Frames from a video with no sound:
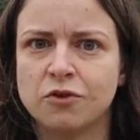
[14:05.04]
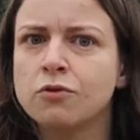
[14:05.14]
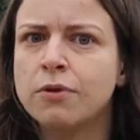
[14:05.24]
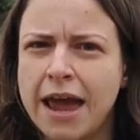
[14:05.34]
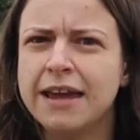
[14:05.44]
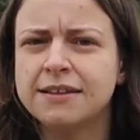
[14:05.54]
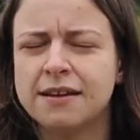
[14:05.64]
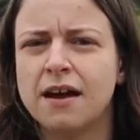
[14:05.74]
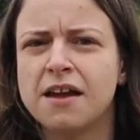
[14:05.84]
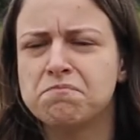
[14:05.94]
great.
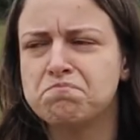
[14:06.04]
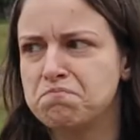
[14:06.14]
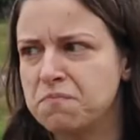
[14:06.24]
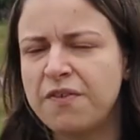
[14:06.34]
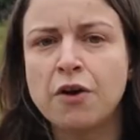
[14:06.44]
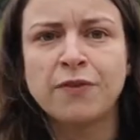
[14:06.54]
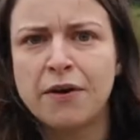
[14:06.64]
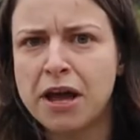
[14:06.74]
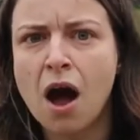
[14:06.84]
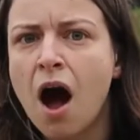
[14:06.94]
I felt
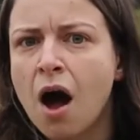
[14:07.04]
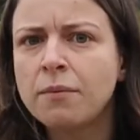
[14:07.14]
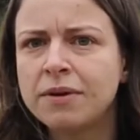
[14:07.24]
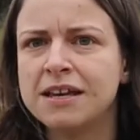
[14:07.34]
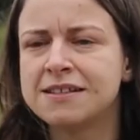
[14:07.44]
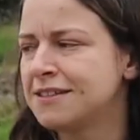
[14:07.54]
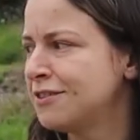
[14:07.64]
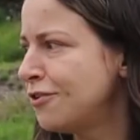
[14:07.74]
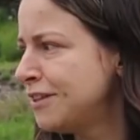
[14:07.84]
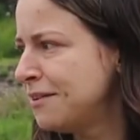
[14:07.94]
very calm. It's
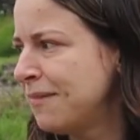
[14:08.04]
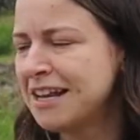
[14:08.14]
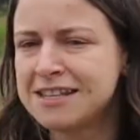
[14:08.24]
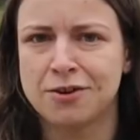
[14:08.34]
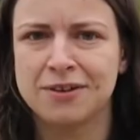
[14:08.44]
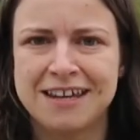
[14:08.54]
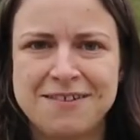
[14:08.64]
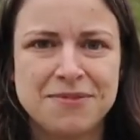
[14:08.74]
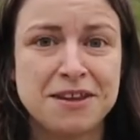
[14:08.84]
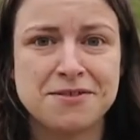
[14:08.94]
13 minutes
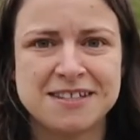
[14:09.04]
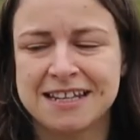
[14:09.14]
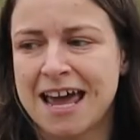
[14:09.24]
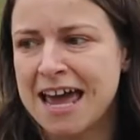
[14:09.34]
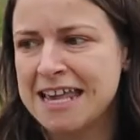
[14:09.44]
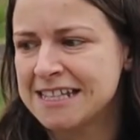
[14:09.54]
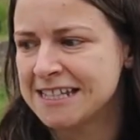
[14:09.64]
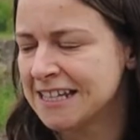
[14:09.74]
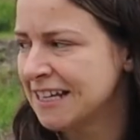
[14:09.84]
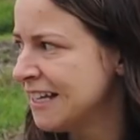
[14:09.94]
only. There is a
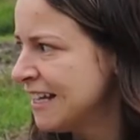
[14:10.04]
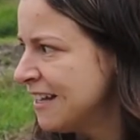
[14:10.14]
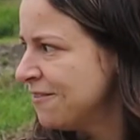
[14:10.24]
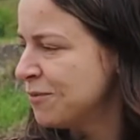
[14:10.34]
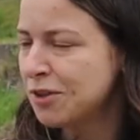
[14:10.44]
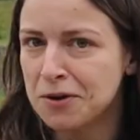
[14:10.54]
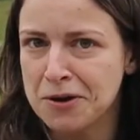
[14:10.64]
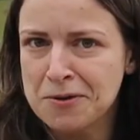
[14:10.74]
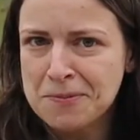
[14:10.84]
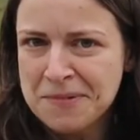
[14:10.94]
nice
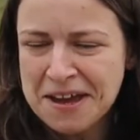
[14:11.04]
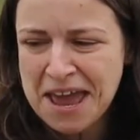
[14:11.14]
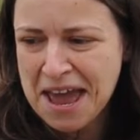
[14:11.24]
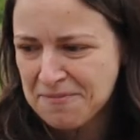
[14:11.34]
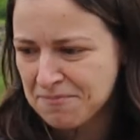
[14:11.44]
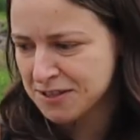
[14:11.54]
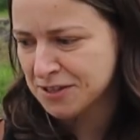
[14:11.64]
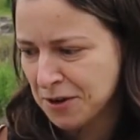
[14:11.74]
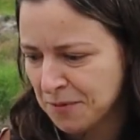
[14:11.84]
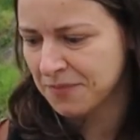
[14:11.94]
doggo again,
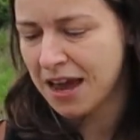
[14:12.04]
so